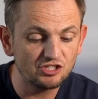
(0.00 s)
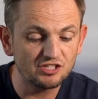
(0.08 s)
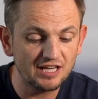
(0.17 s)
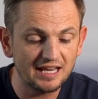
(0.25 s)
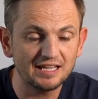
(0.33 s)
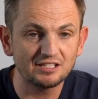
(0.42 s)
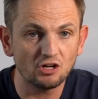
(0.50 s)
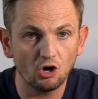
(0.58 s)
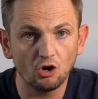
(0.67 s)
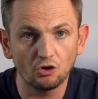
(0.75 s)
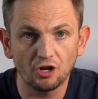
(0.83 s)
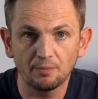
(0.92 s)
just stays
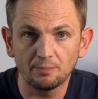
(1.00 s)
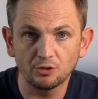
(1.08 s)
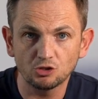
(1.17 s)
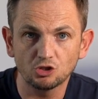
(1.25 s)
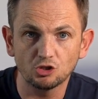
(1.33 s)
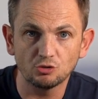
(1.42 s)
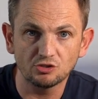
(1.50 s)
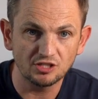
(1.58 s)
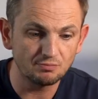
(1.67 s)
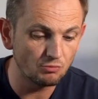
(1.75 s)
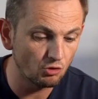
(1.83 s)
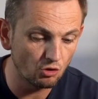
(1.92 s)
on and
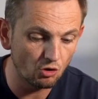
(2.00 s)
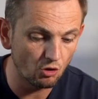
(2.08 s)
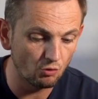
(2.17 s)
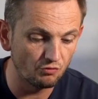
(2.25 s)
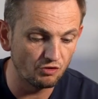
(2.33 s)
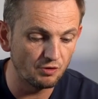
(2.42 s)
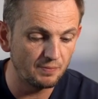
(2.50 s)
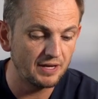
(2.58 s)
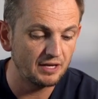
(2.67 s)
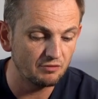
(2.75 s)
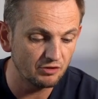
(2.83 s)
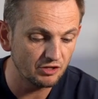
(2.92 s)
produces more over the
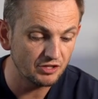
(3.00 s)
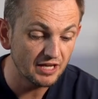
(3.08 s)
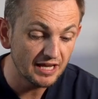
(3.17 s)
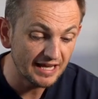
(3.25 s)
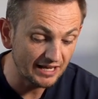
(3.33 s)
period.